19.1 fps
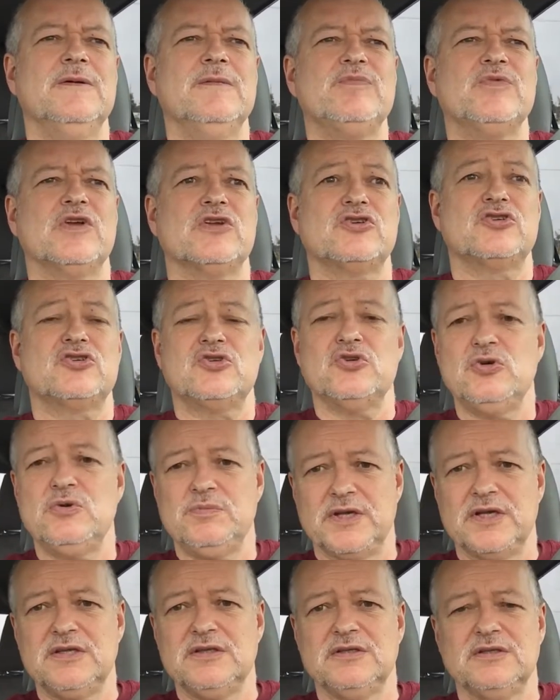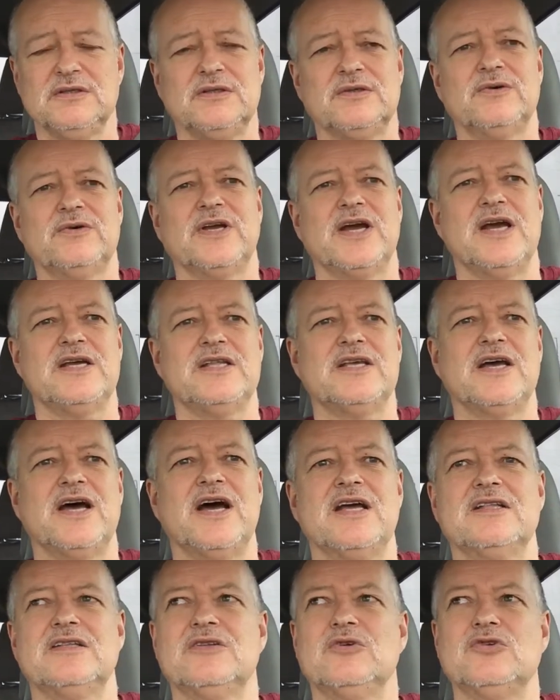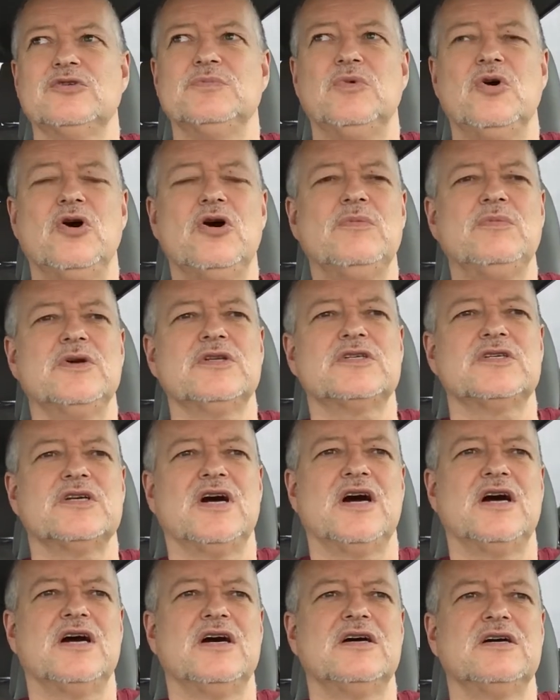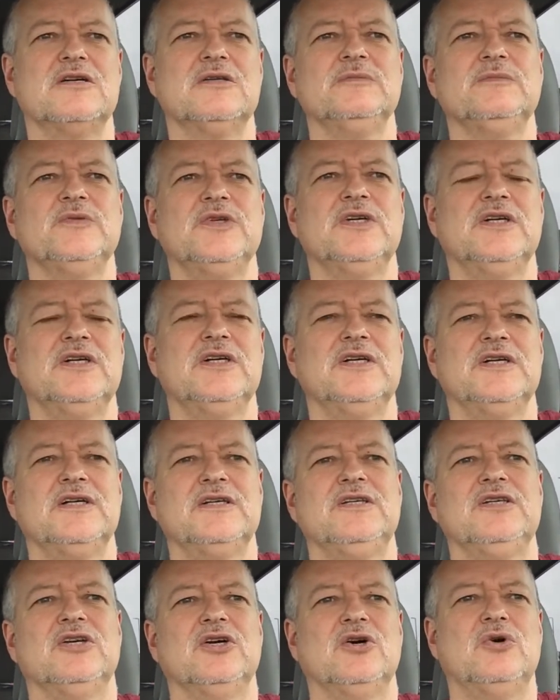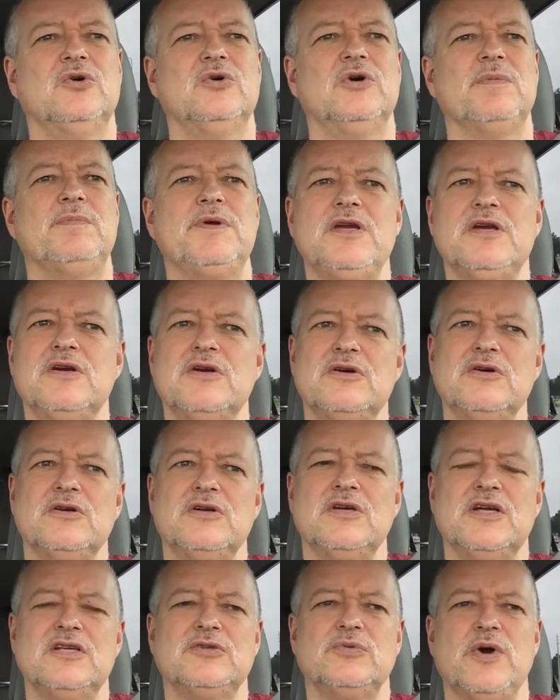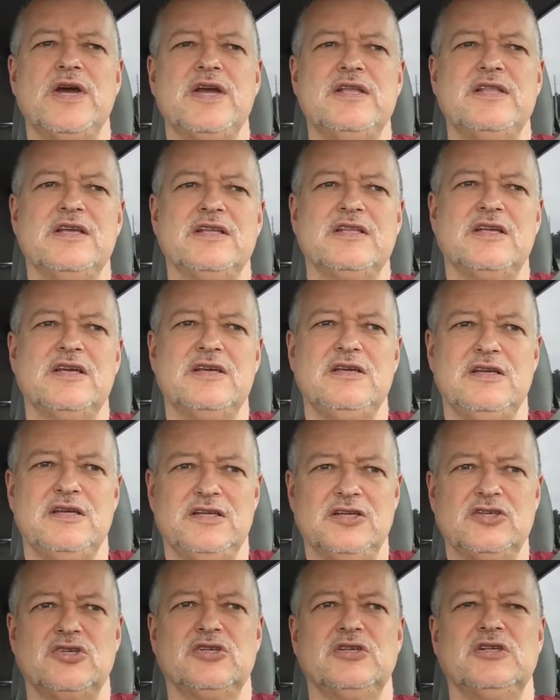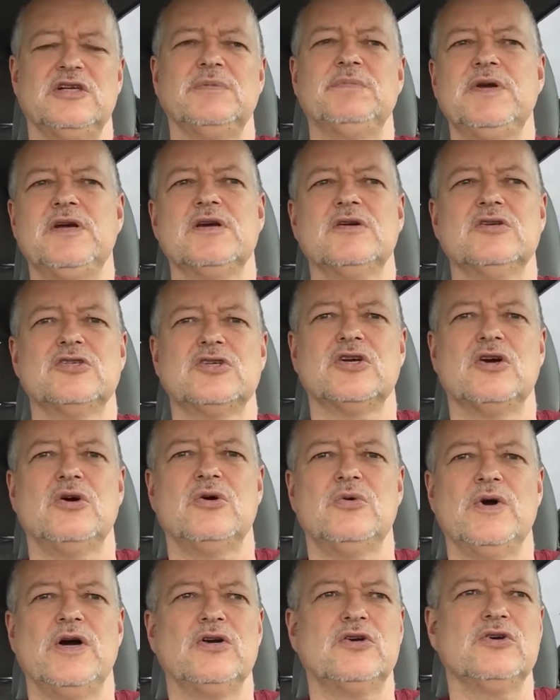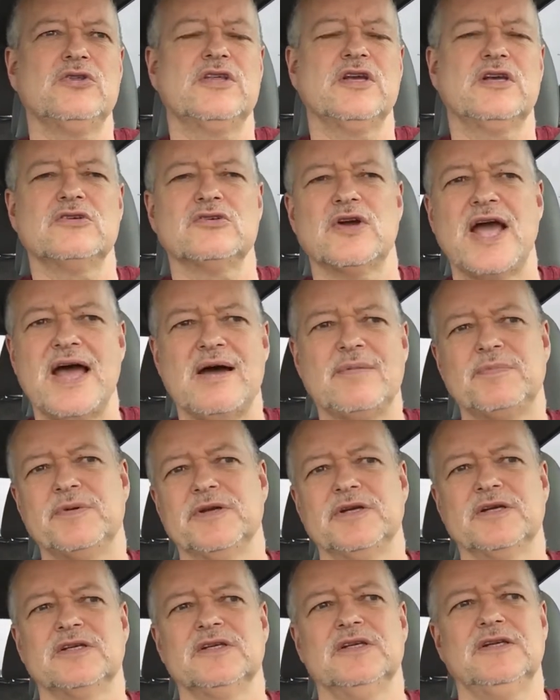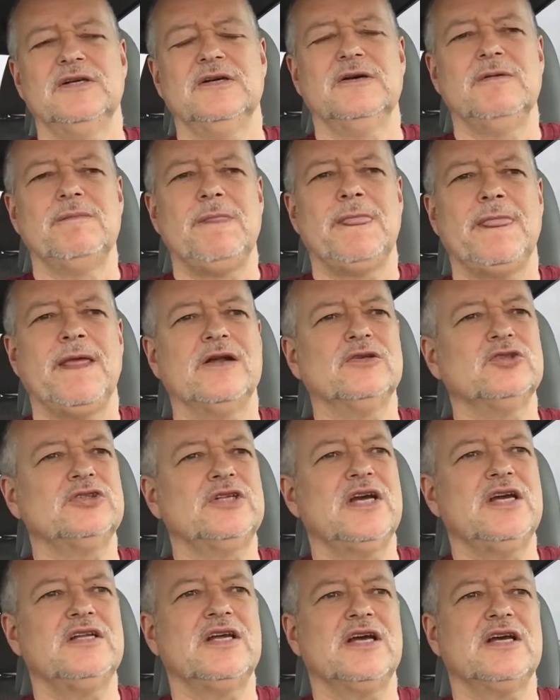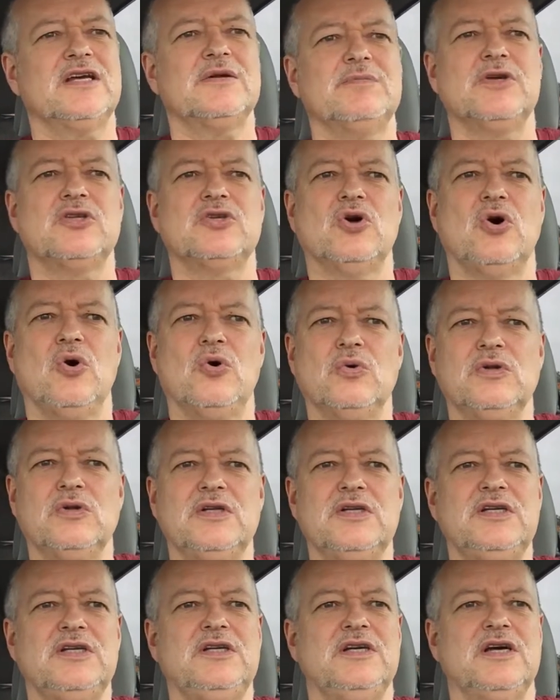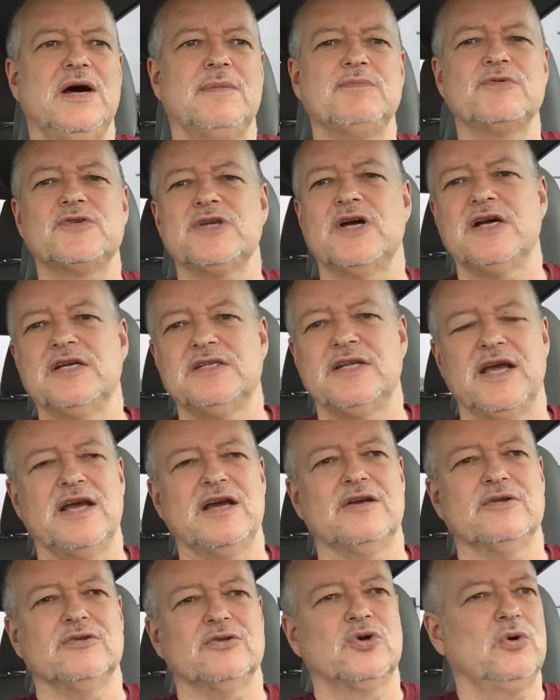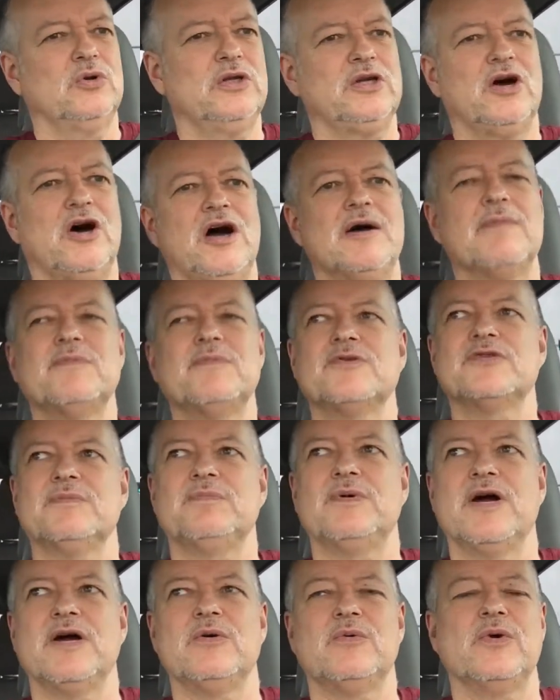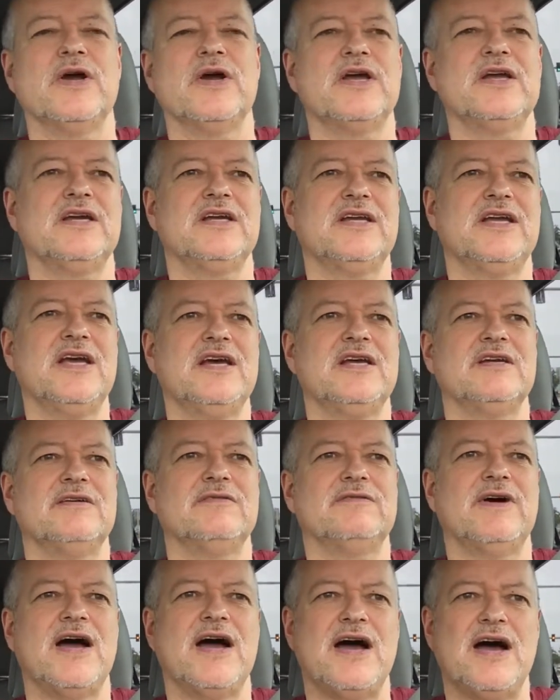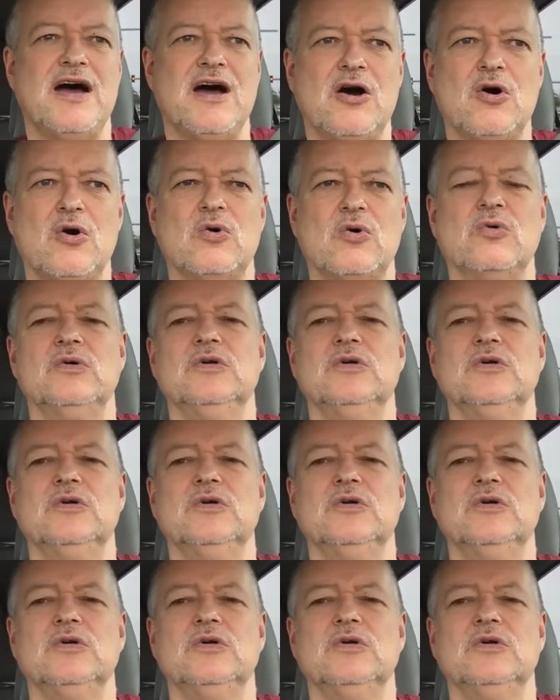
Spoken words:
assuming, okay, that those moments are, appear as way that they initially appear, as though, well, good things are happening. Now understand that can be totally upside down, totally opposite by way, again, of how